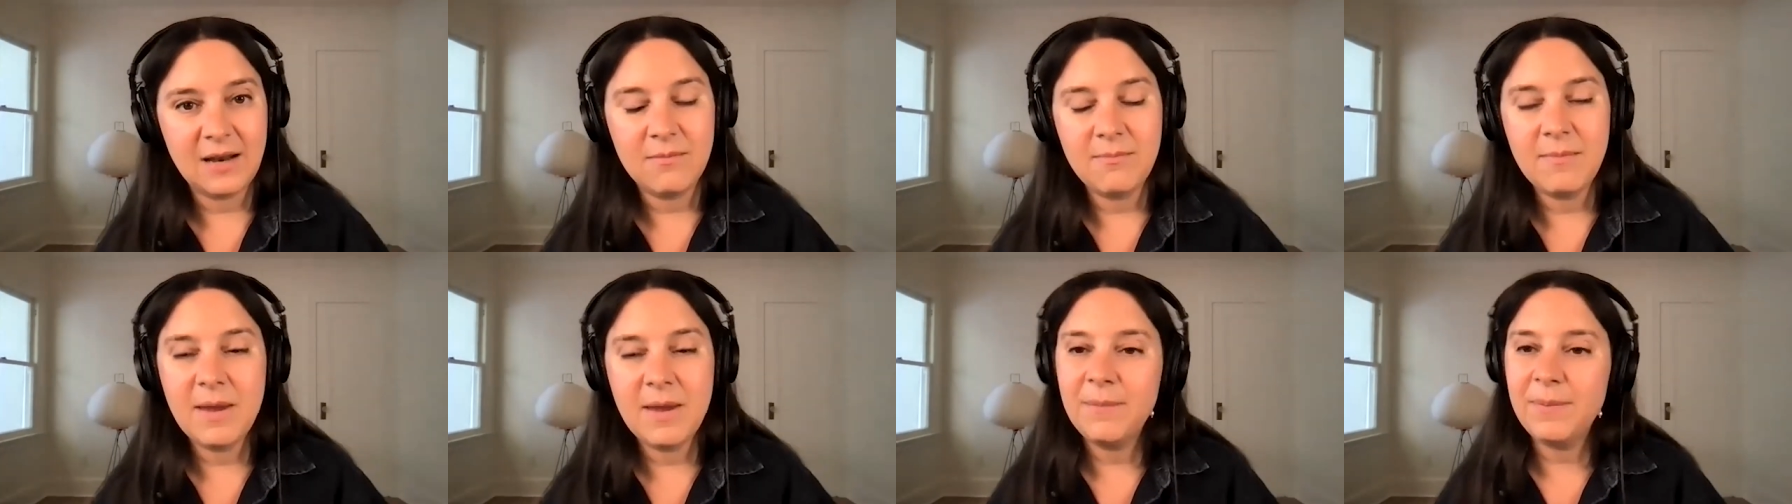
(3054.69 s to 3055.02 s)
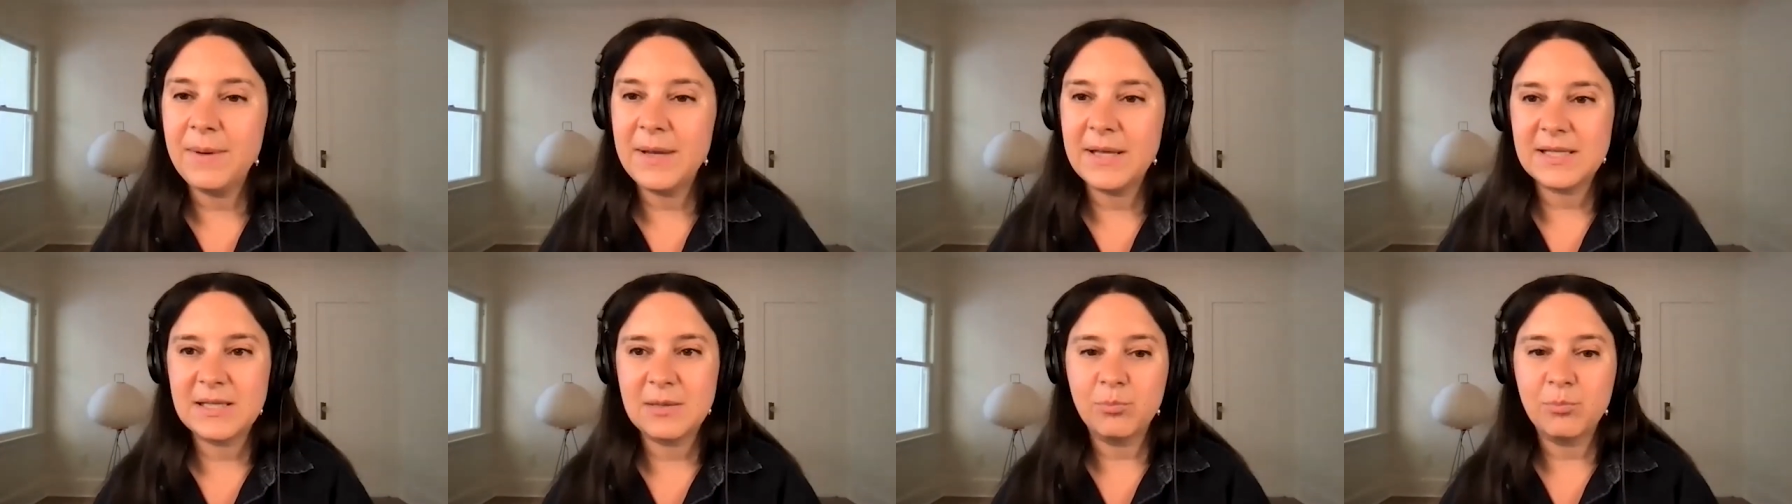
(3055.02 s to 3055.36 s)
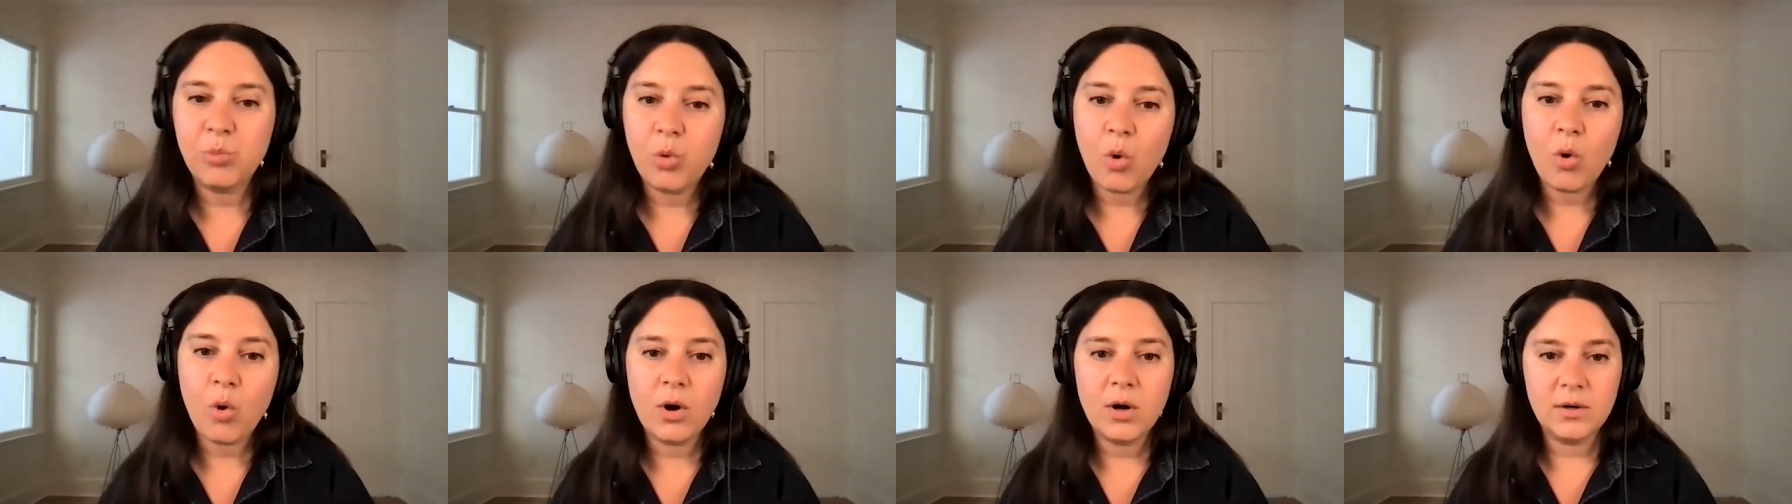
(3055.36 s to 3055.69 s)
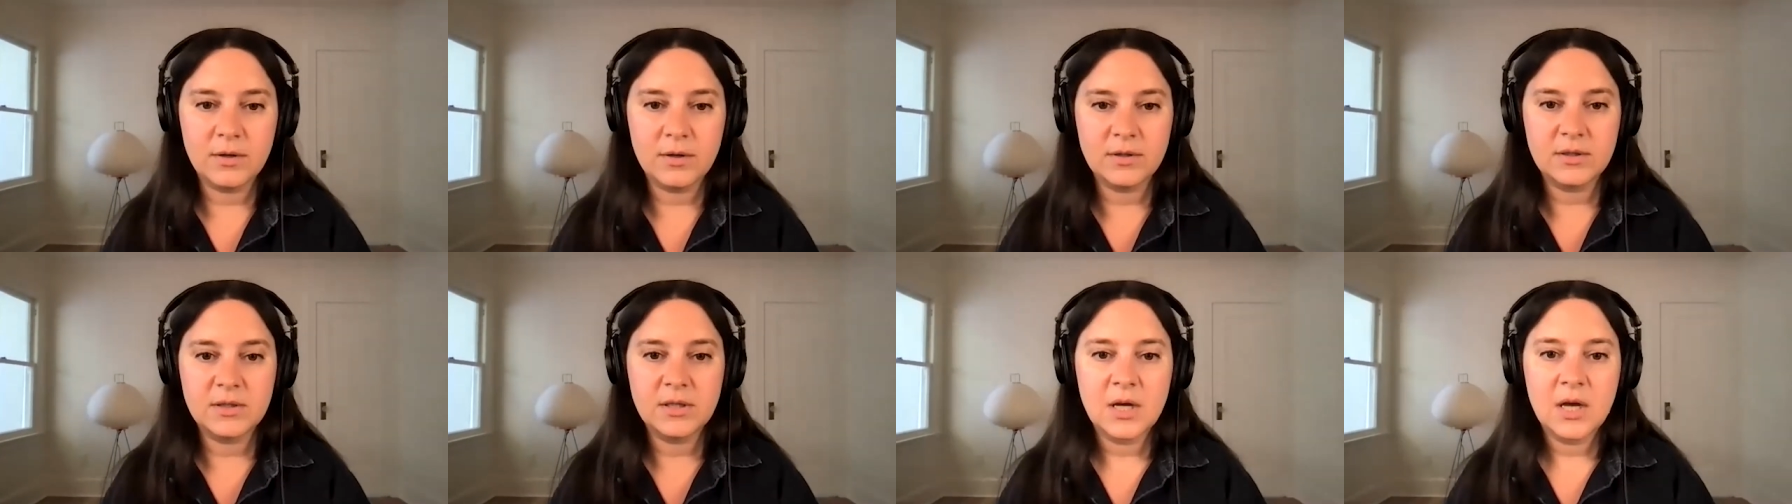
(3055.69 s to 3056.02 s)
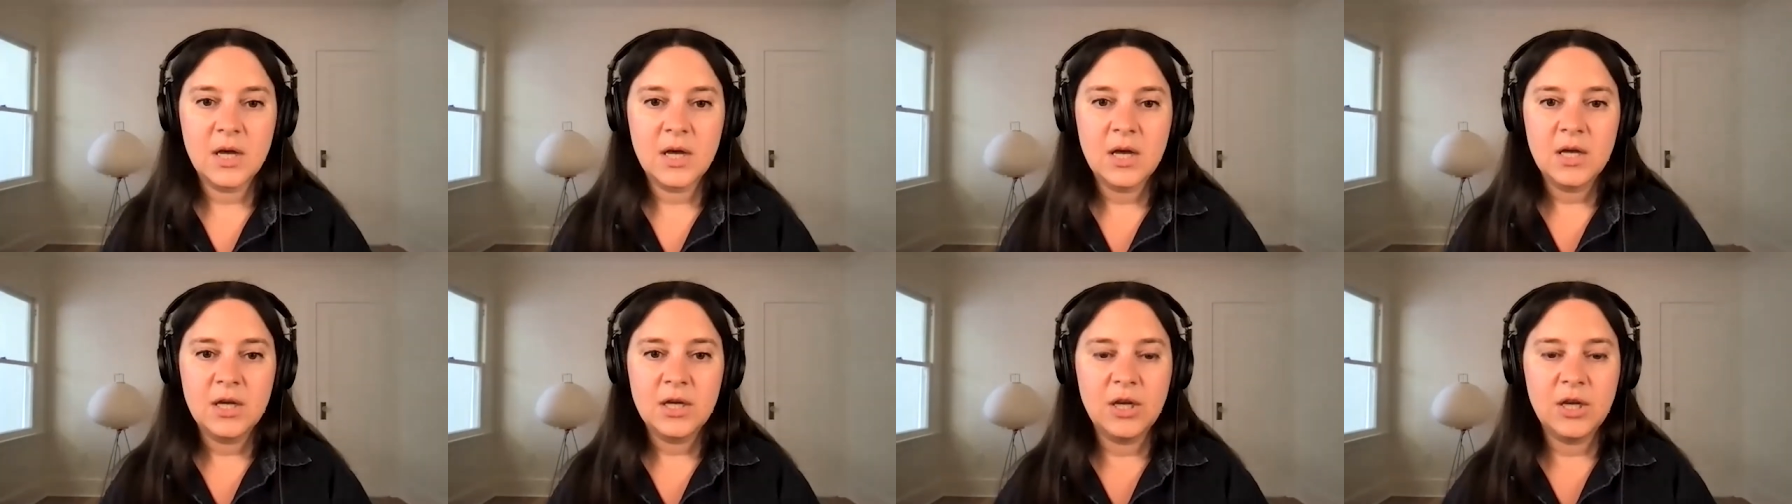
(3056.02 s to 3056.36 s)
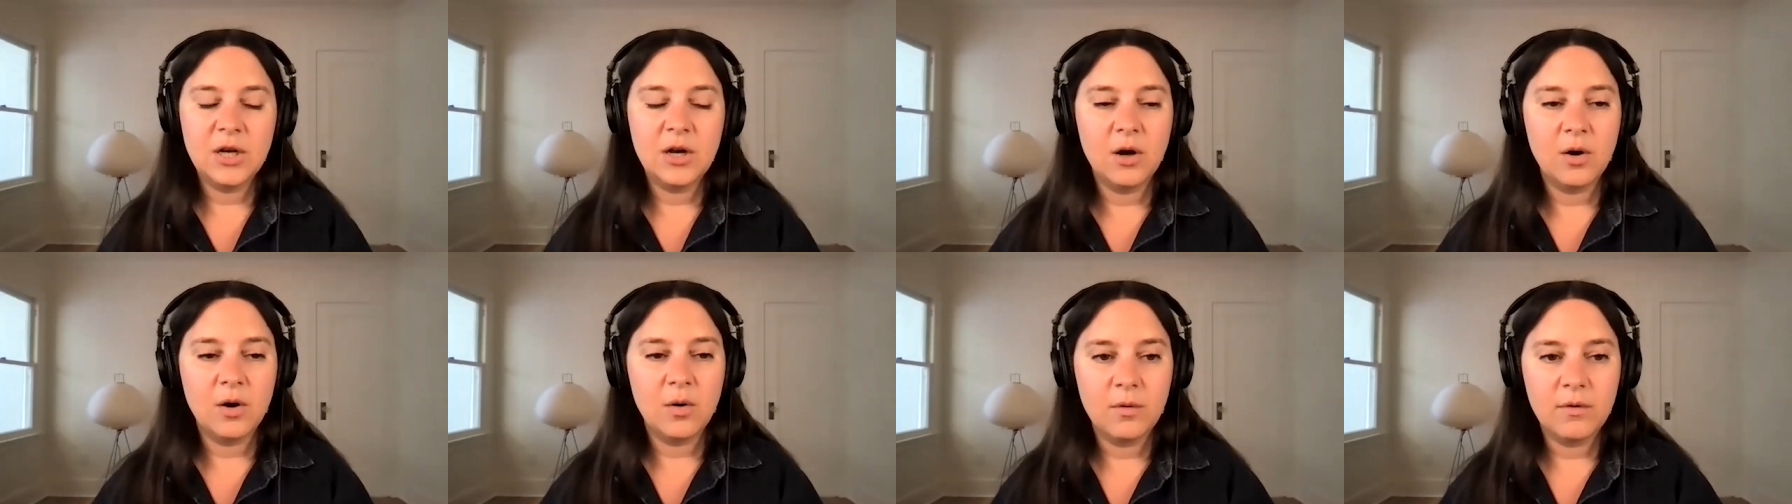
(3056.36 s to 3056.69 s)
And maybe it's important,
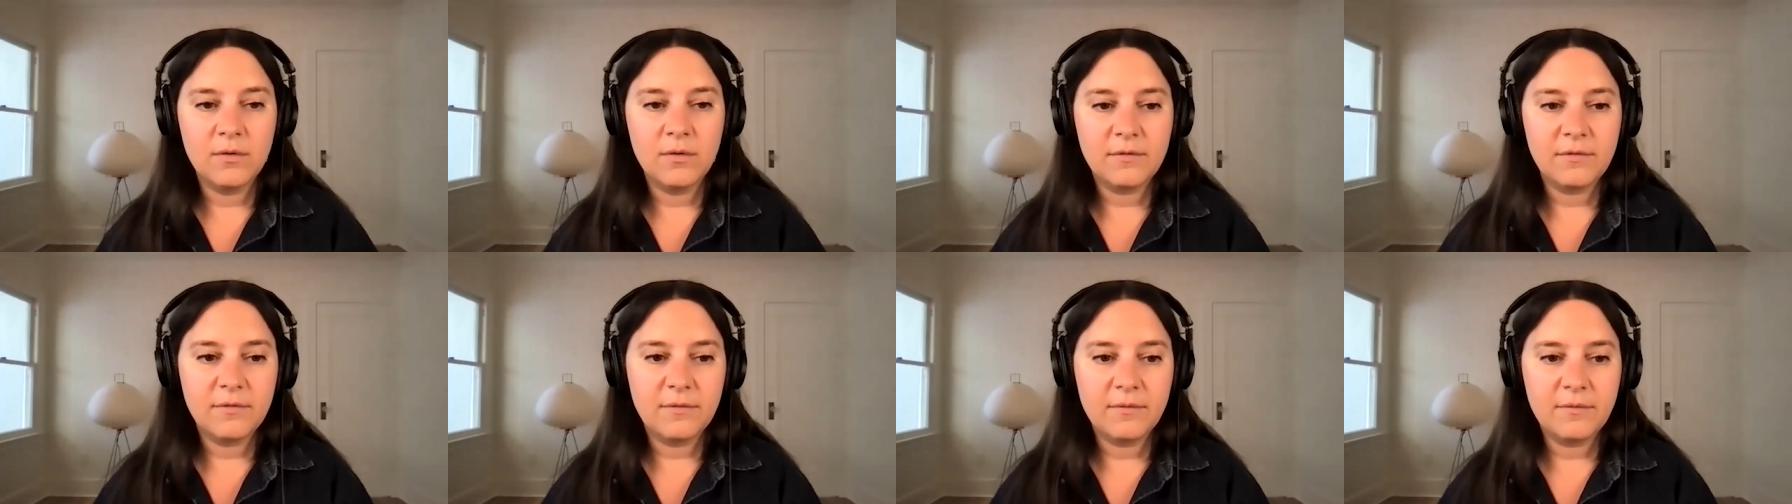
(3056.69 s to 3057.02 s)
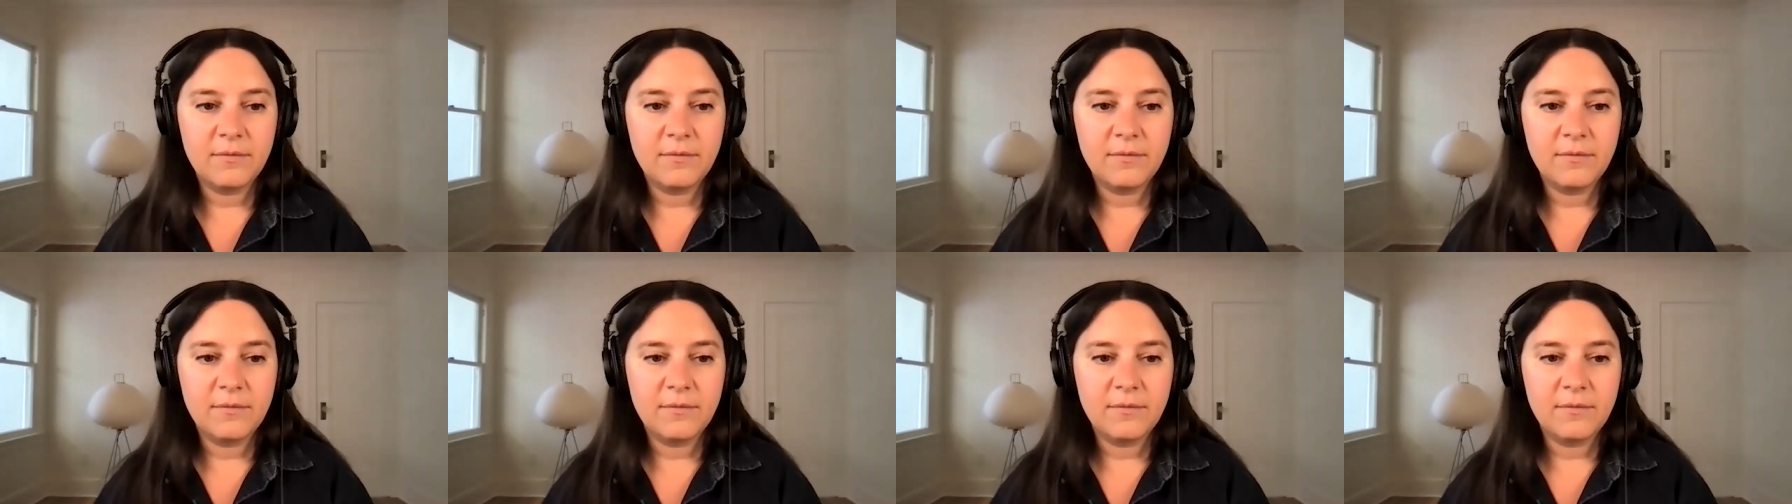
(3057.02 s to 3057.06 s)
you know,